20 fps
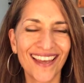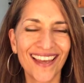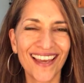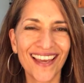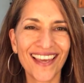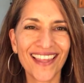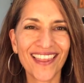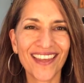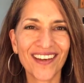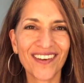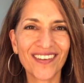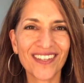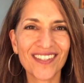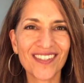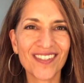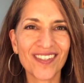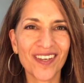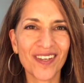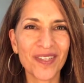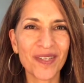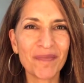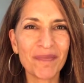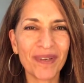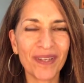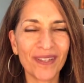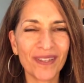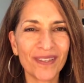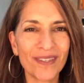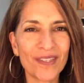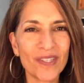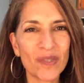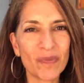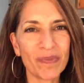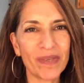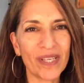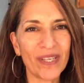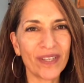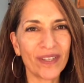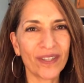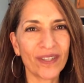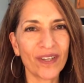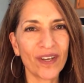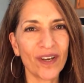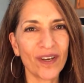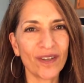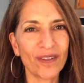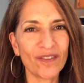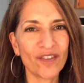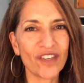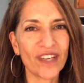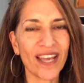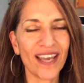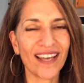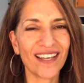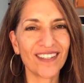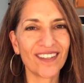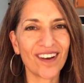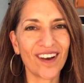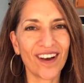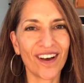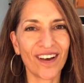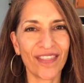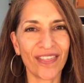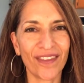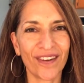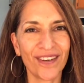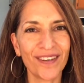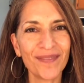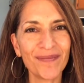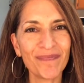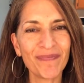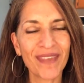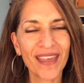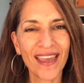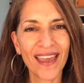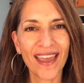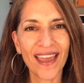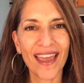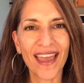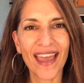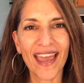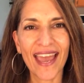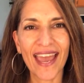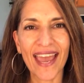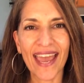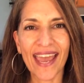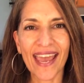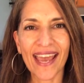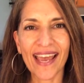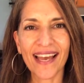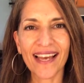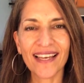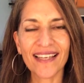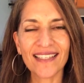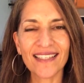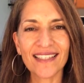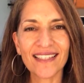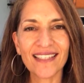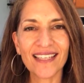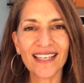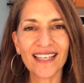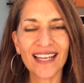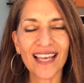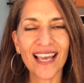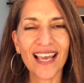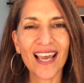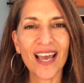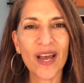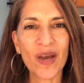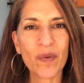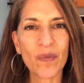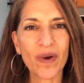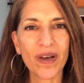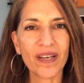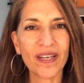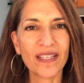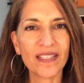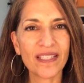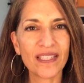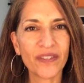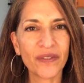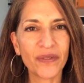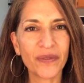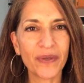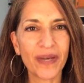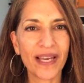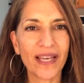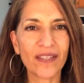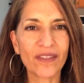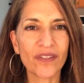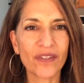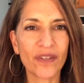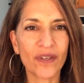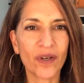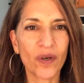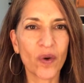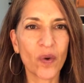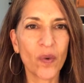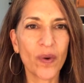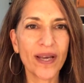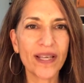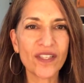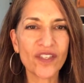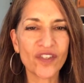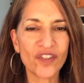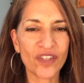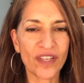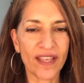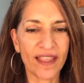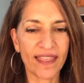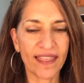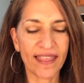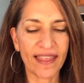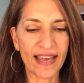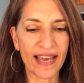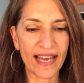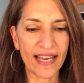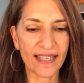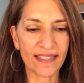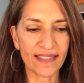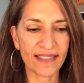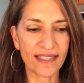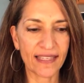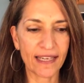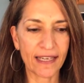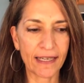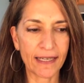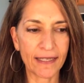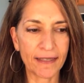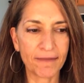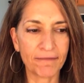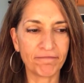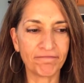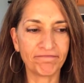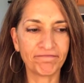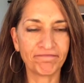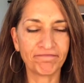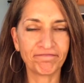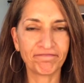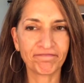Hey there, it's Sonia Miller, speaker, coach, and author. And today I wanted to answer a question that um,